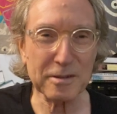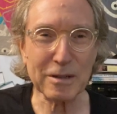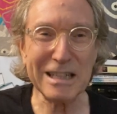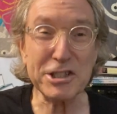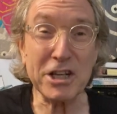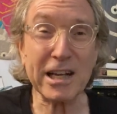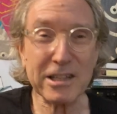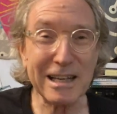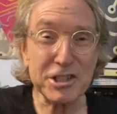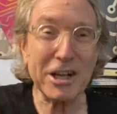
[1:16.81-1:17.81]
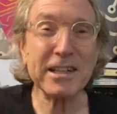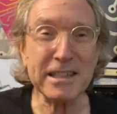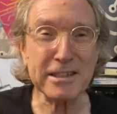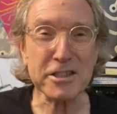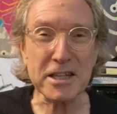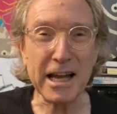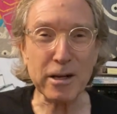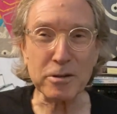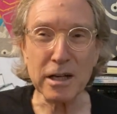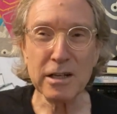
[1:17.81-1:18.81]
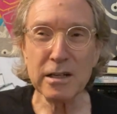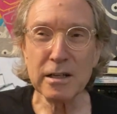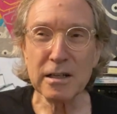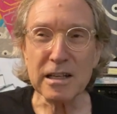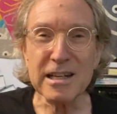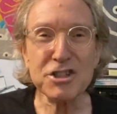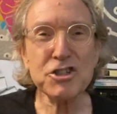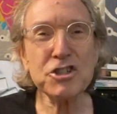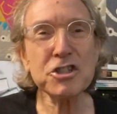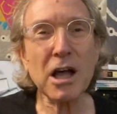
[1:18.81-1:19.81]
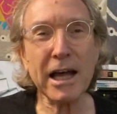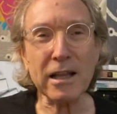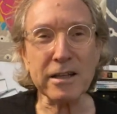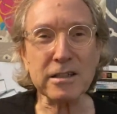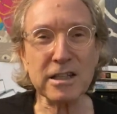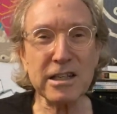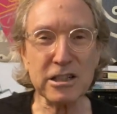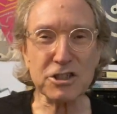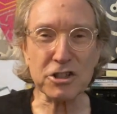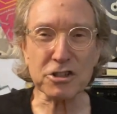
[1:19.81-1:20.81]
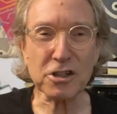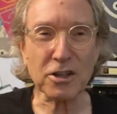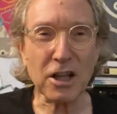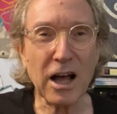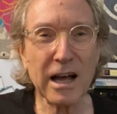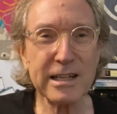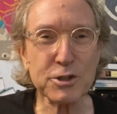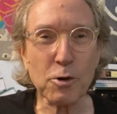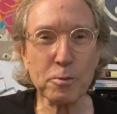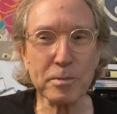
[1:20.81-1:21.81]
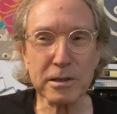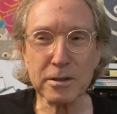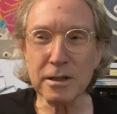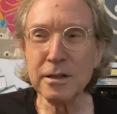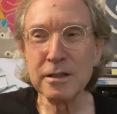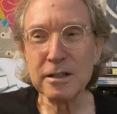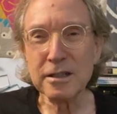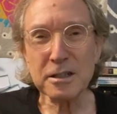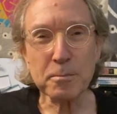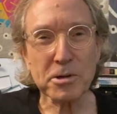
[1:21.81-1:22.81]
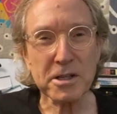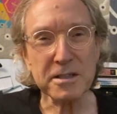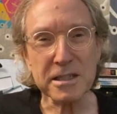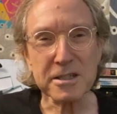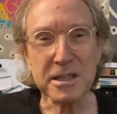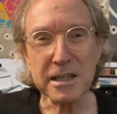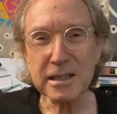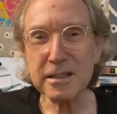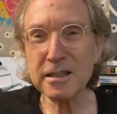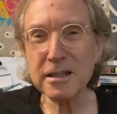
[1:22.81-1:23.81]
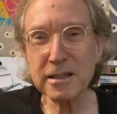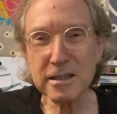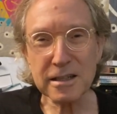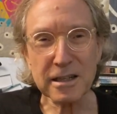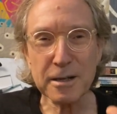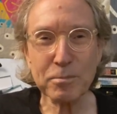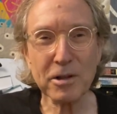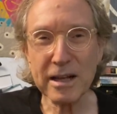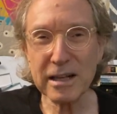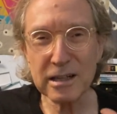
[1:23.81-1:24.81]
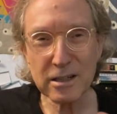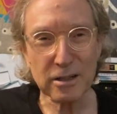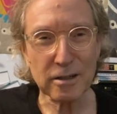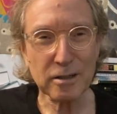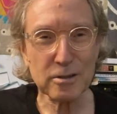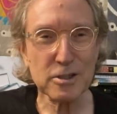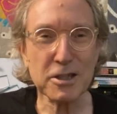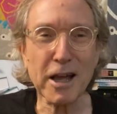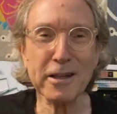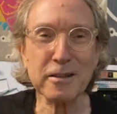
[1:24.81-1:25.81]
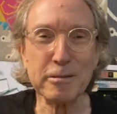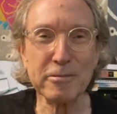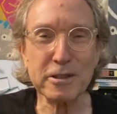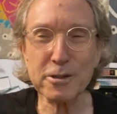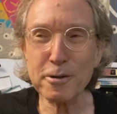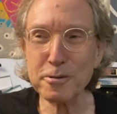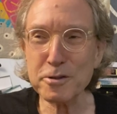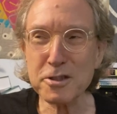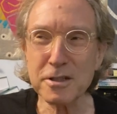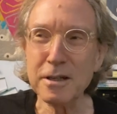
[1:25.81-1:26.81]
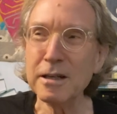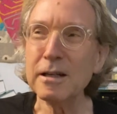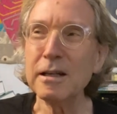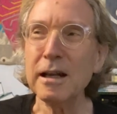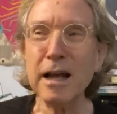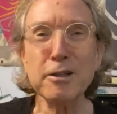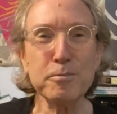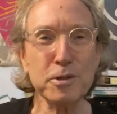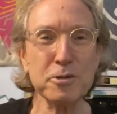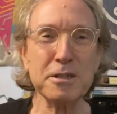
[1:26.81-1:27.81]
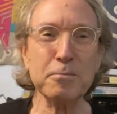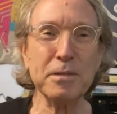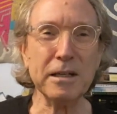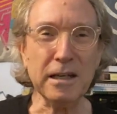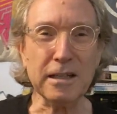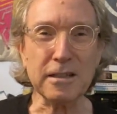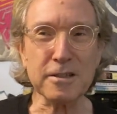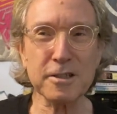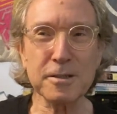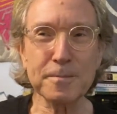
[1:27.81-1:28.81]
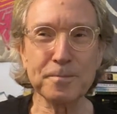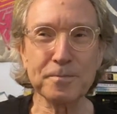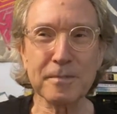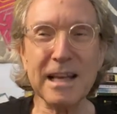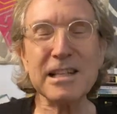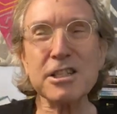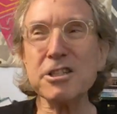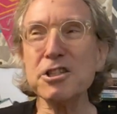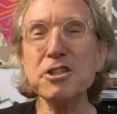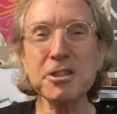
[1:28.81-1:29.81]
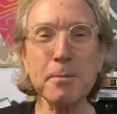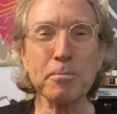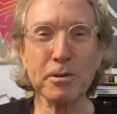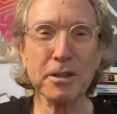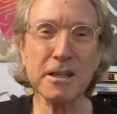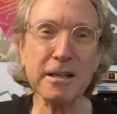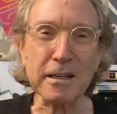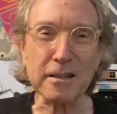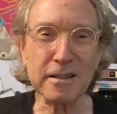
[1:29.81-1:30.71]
ejecting sound. It's silent. It just glides open. You put the disc in, hit play, it silently returns, and the music begins. It's such a simple thing,